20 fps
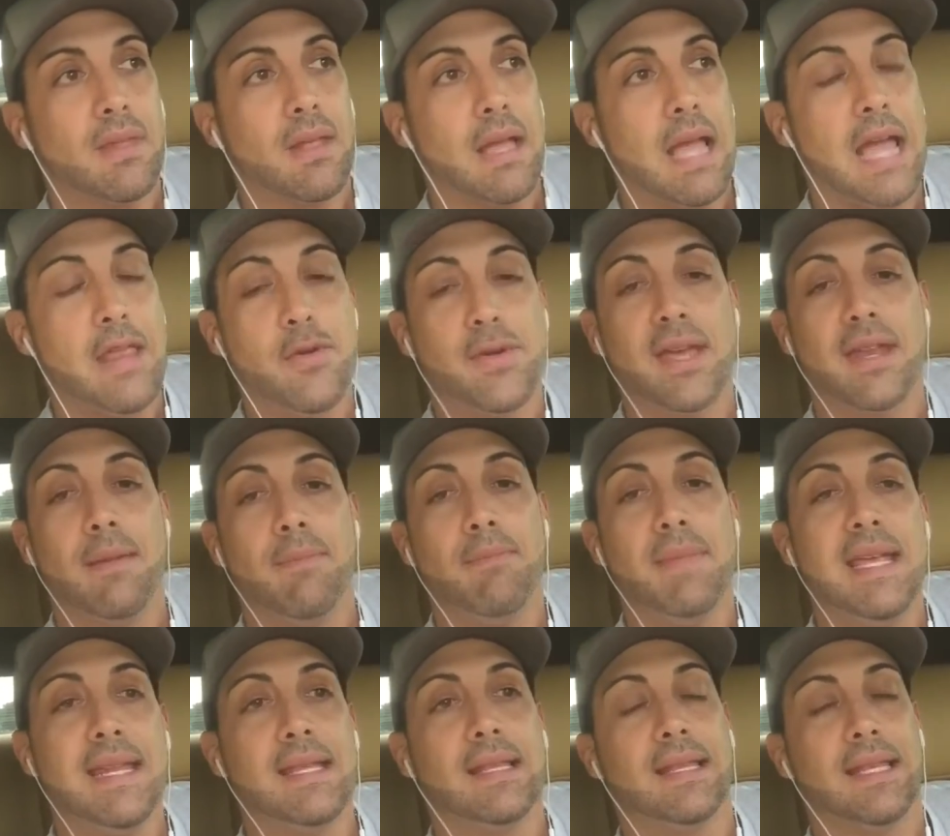and you get
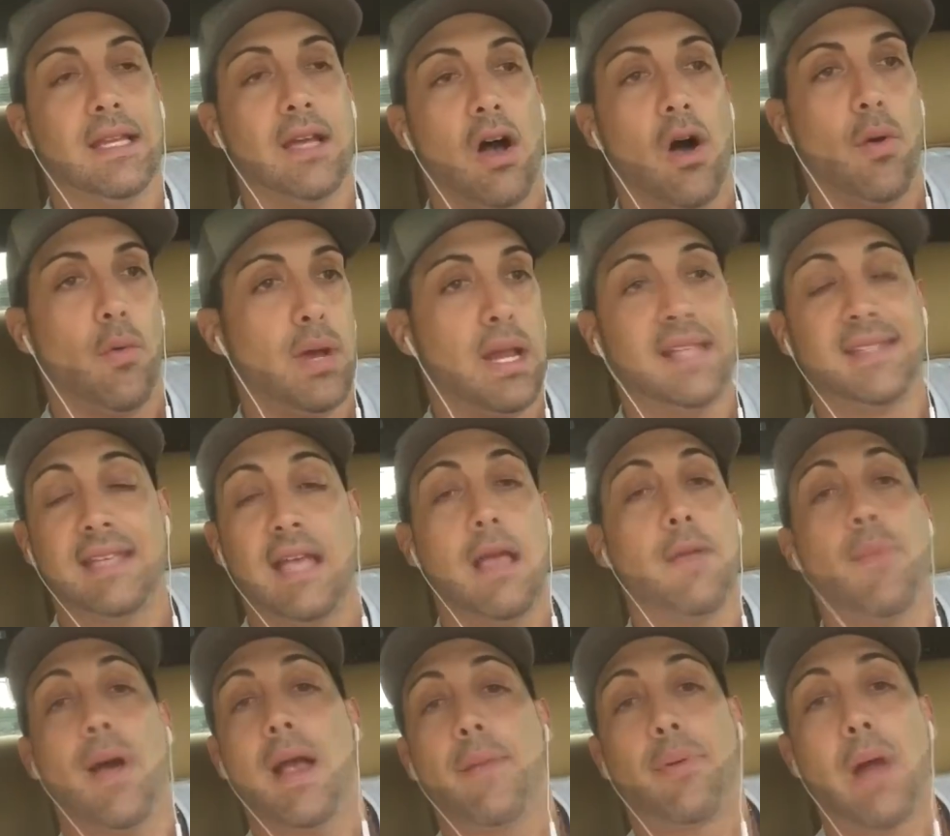immediately on. Well, let's say I
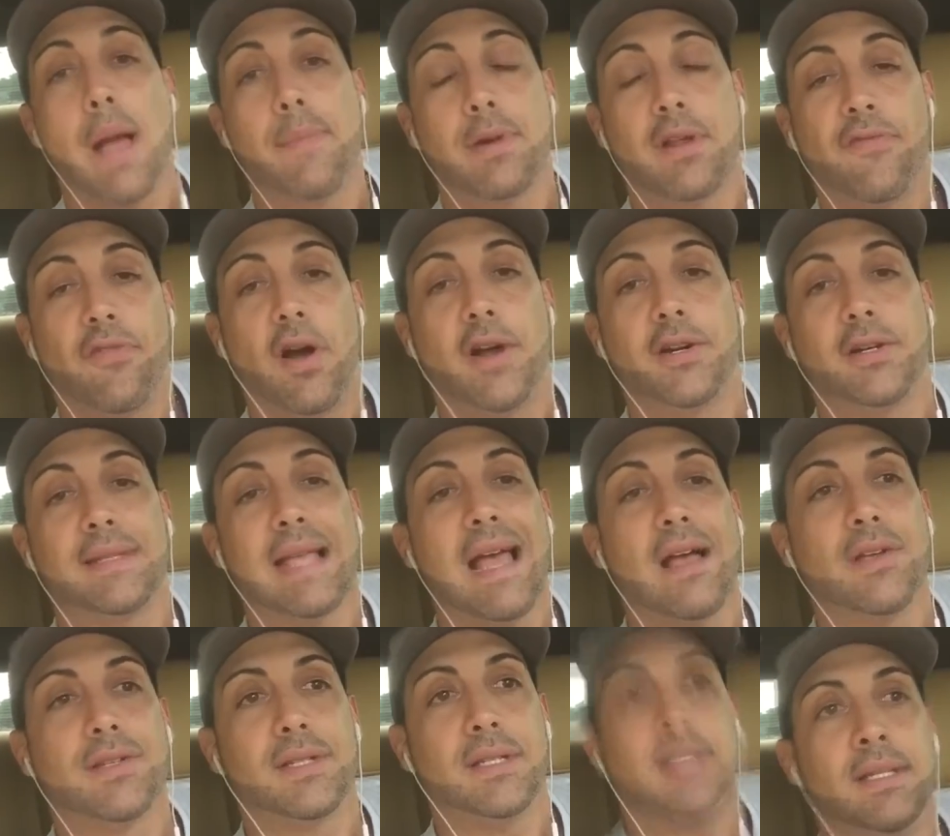buy a property for
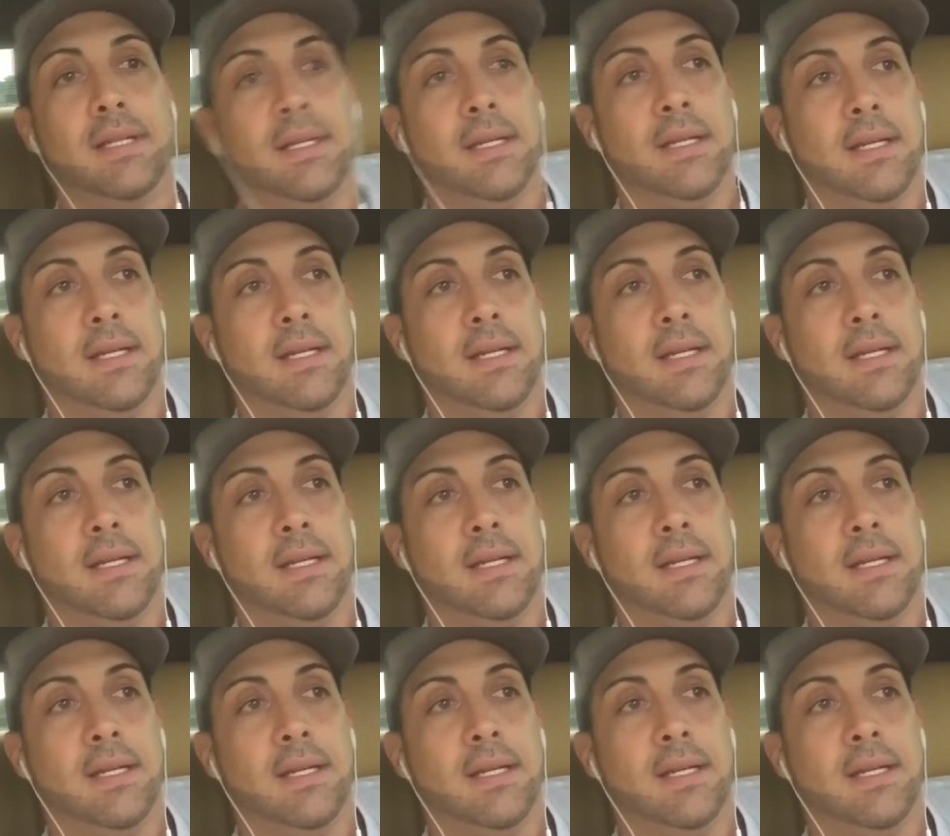100,000.